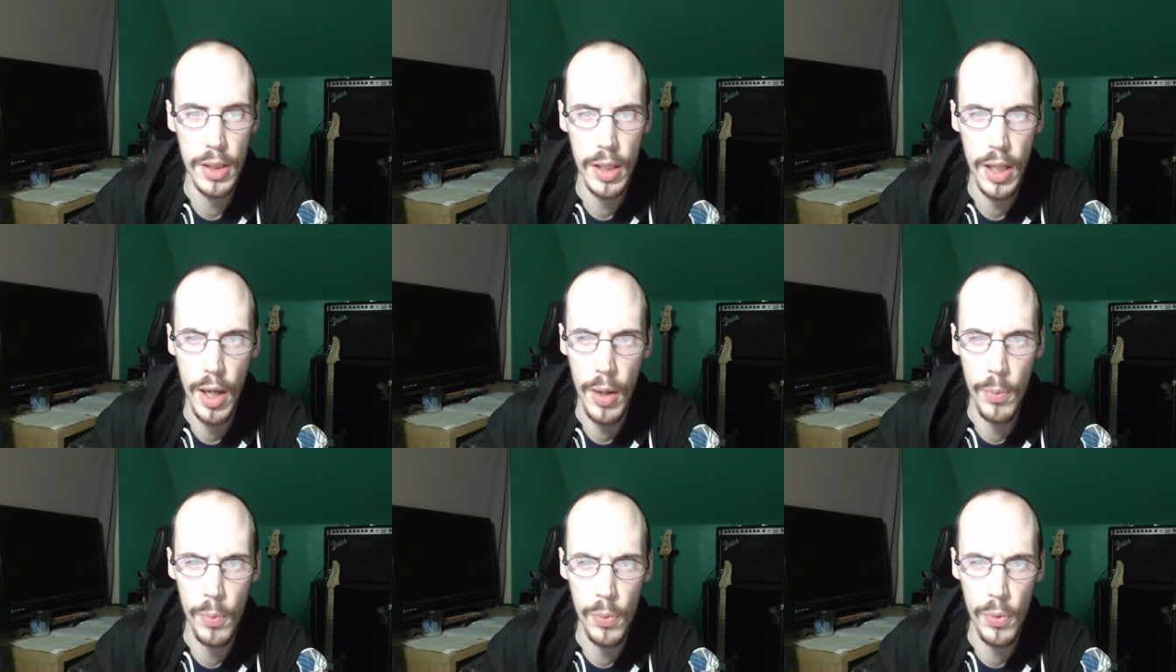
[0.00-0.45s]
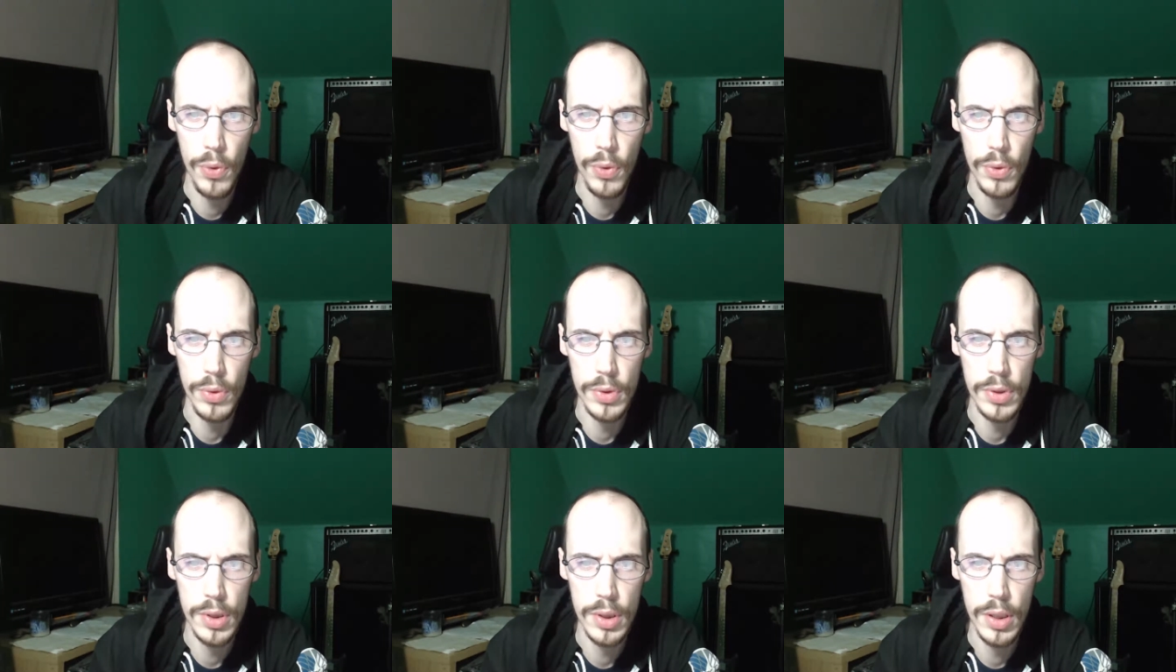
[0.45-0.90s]
and
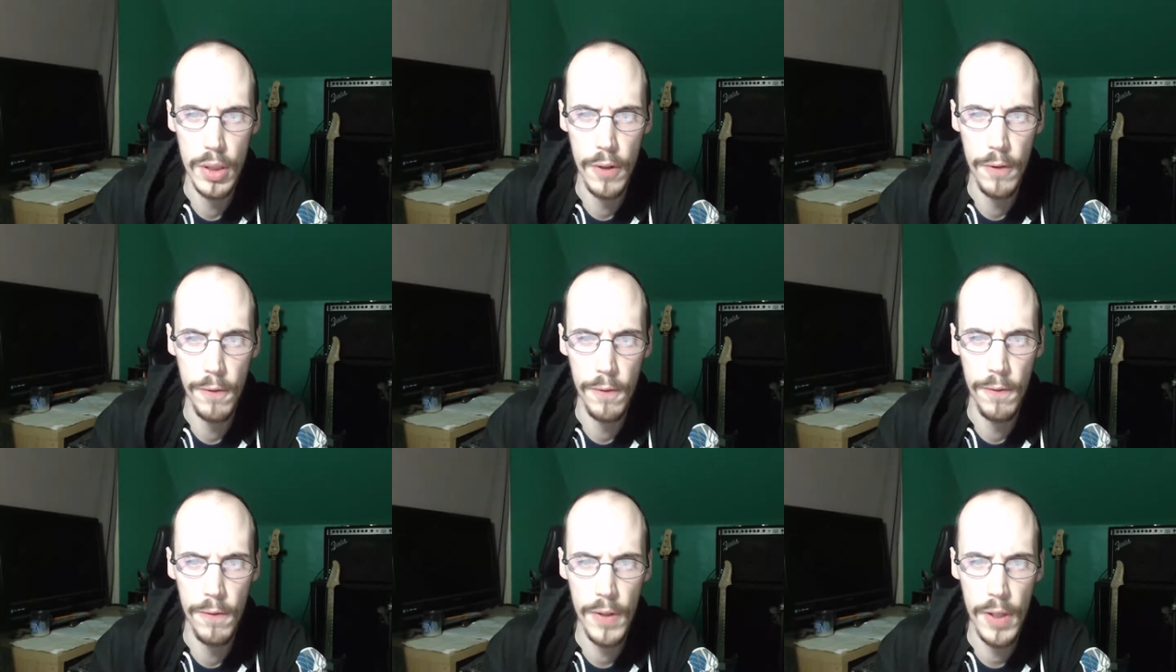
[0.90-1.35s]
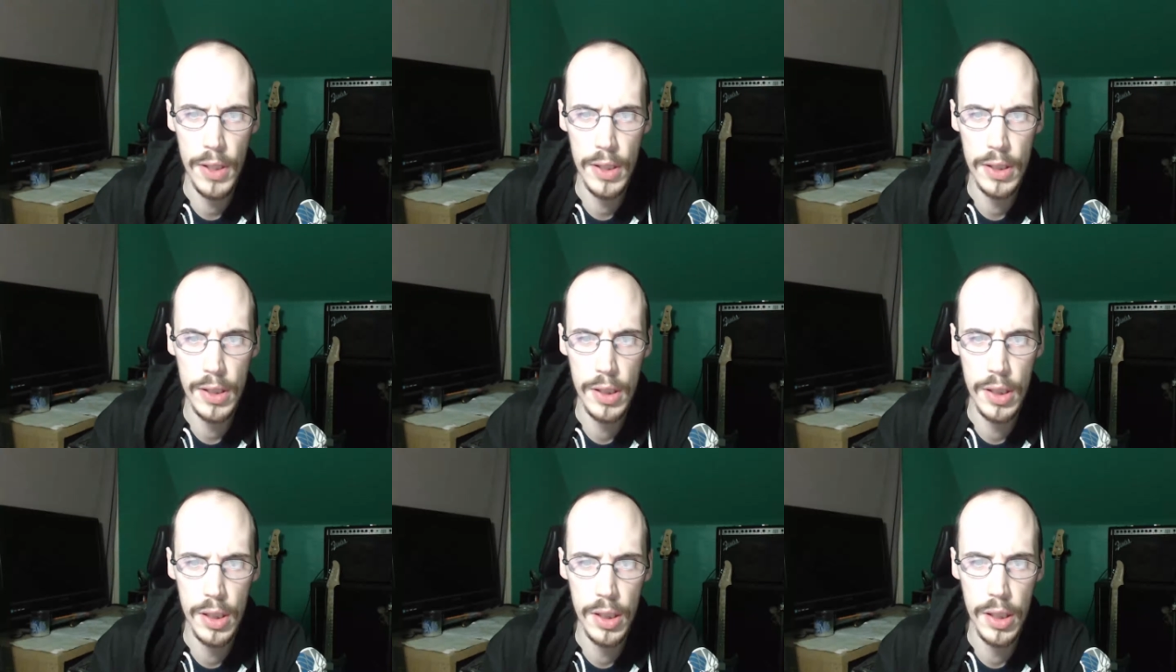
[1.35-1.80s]
rules to affix
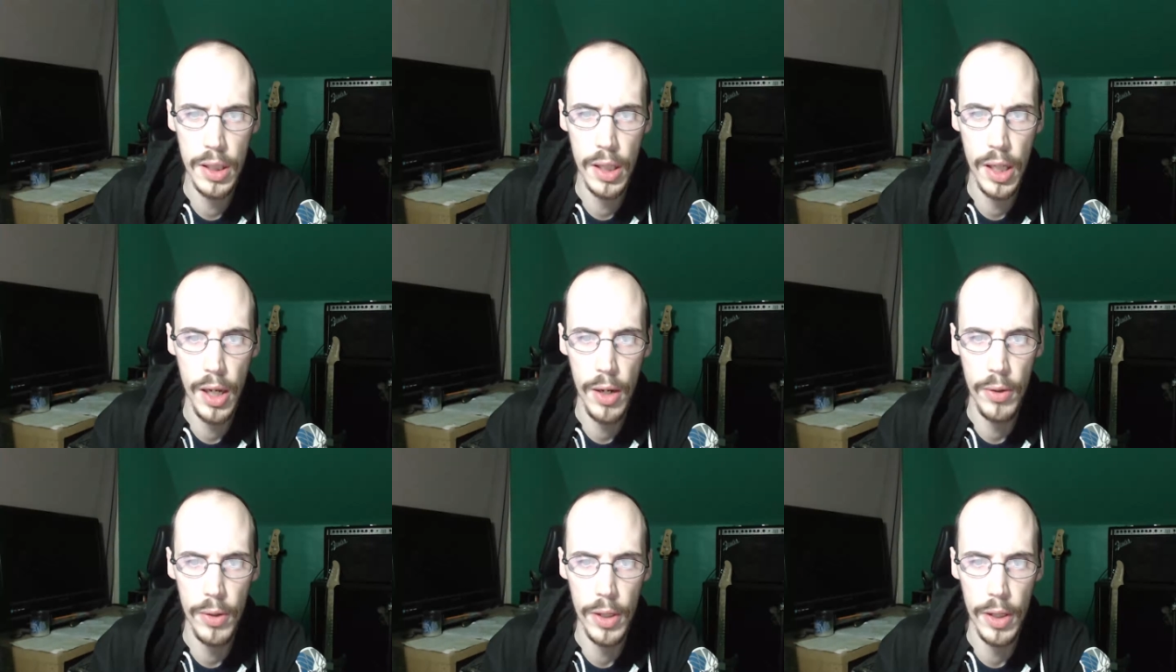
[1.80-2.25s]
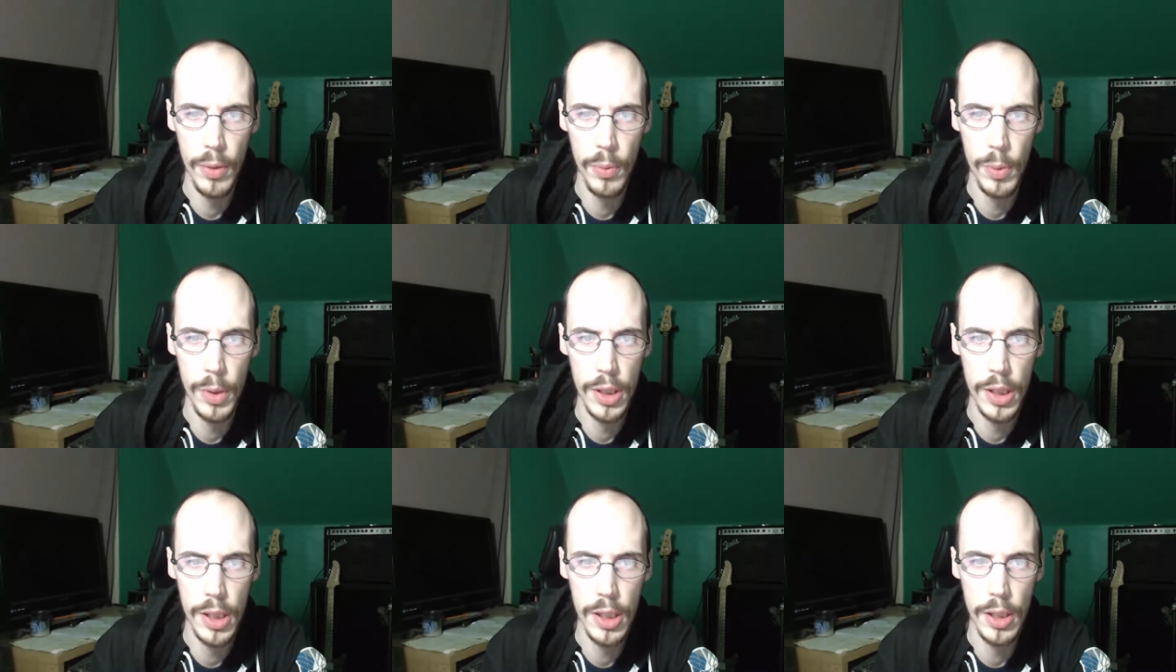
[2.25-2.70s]
to the area
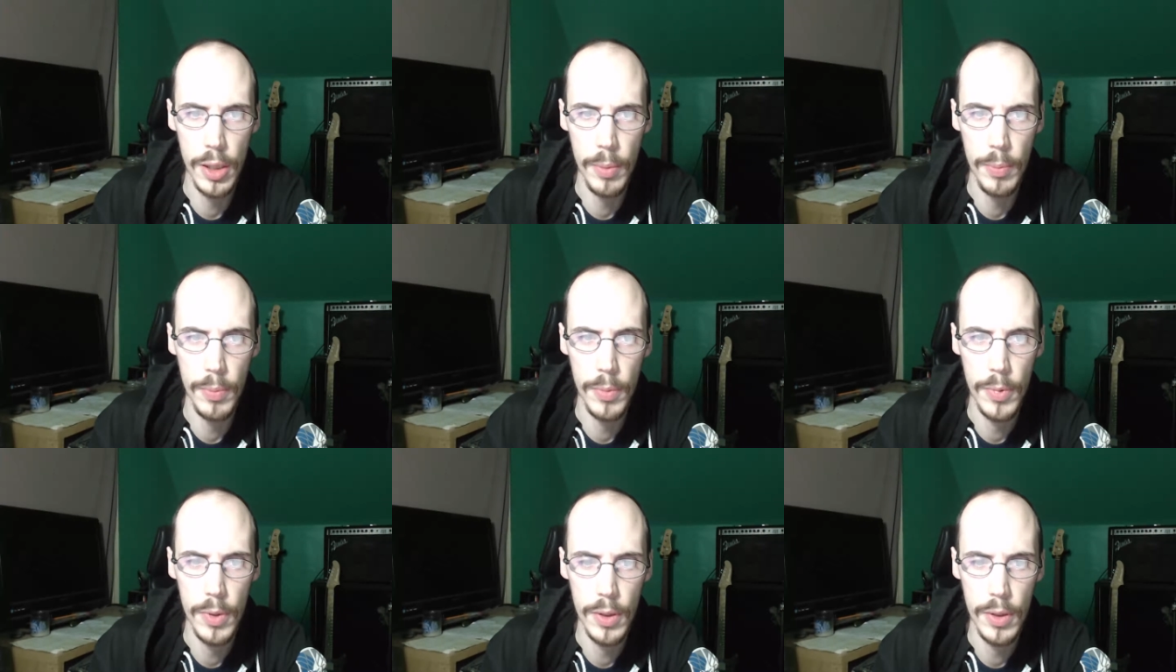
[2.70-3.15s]
within them.